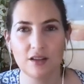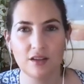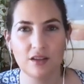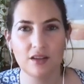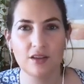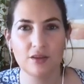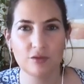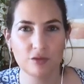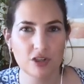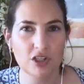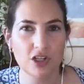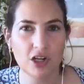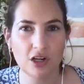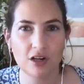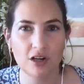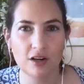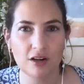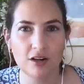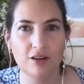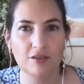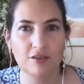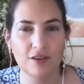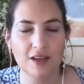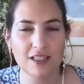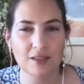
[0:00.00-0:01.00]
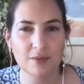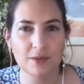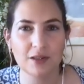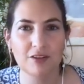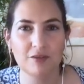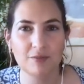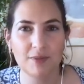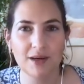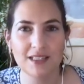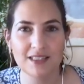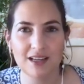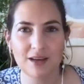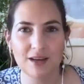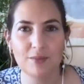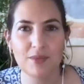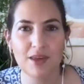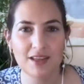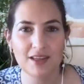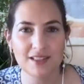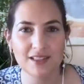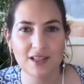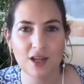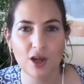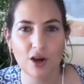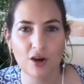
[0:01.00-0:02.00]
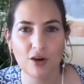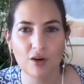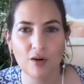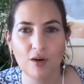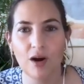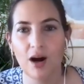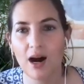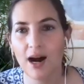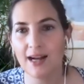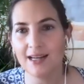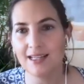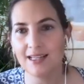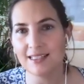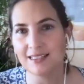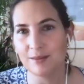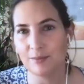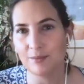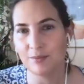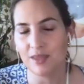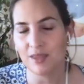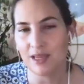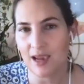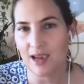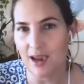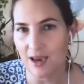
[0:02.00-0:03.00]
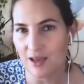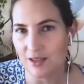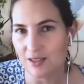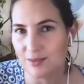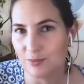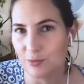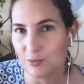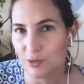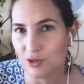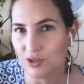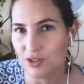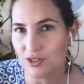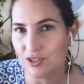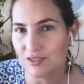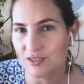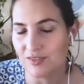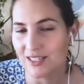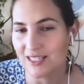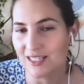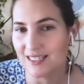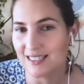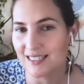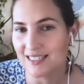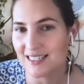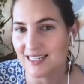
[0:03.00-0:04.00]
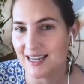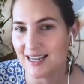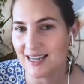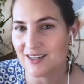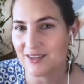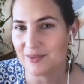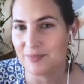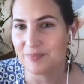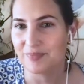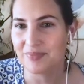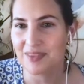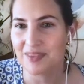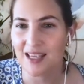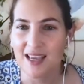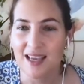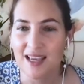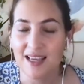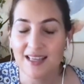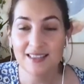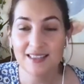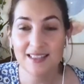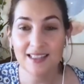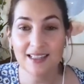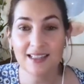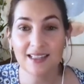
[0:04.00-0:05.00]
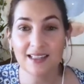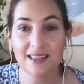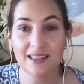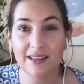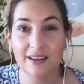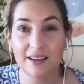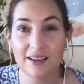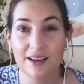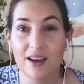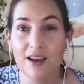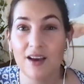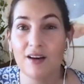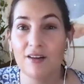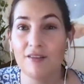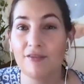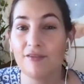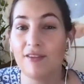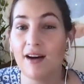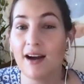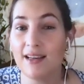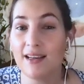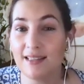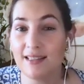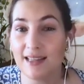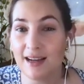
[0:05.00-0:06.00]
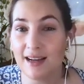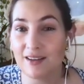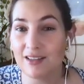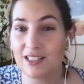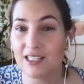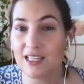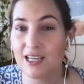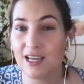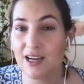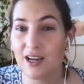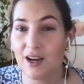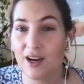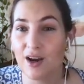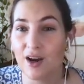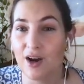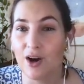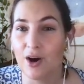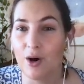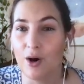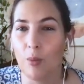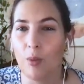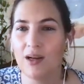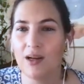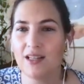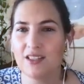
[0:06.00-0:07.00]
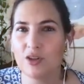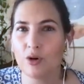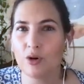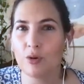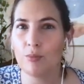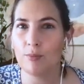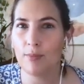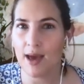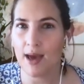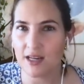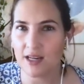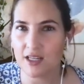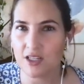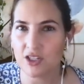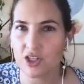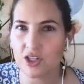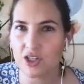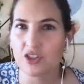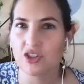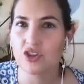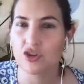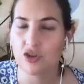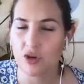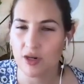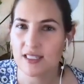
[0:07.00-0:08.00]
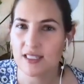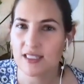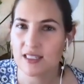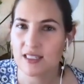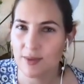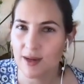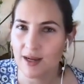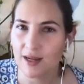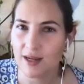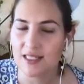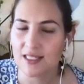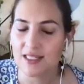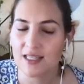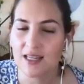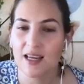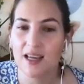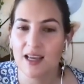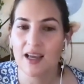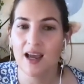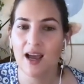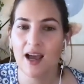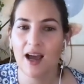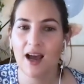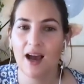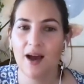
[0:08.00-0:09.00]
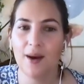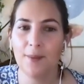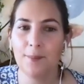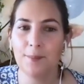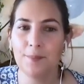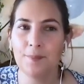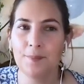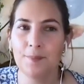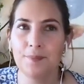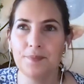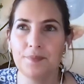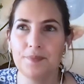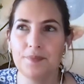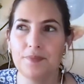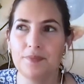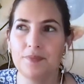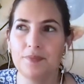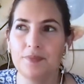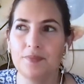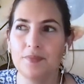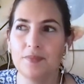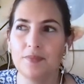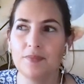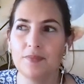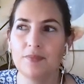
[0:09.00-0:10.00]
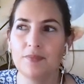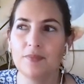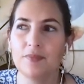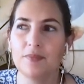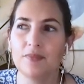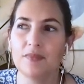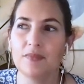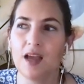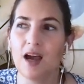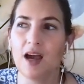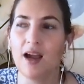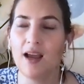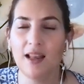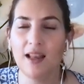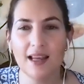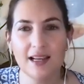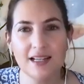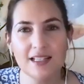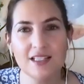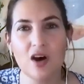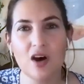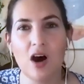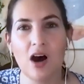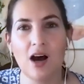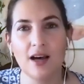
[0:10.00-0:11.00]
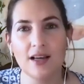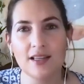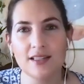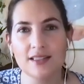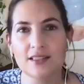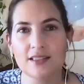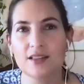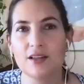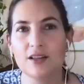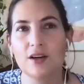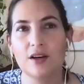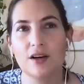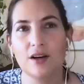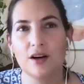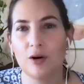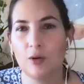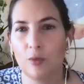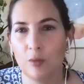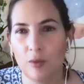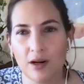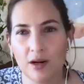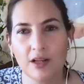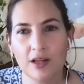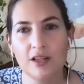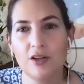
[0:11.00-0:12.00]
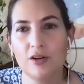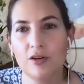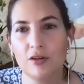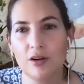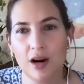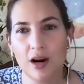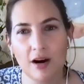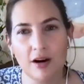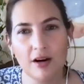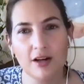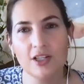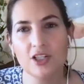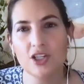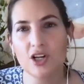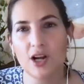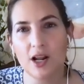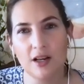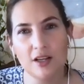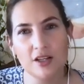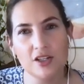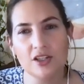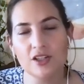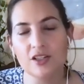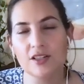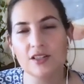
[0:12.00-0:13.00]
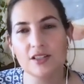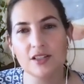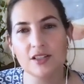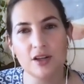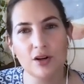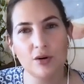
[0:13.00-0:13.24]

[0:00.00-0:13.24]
The return on investment of my time there is low. I did something else more useful instead. Secondly, find out here, what is your manager stressed about? I like to ask, what are your current challenges?